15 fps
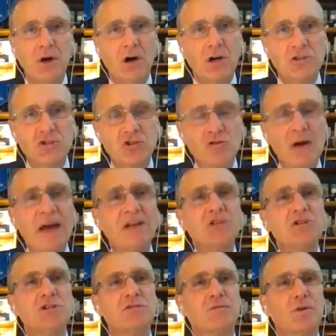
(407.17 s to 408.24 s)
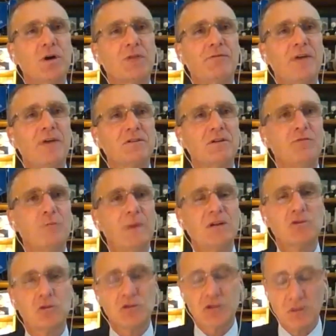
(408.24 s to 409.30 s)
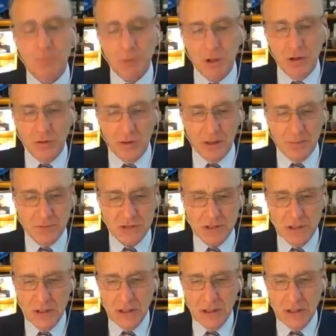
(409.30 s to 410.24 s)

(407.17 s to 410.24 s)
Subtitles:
on strategies for effective mentorship programs.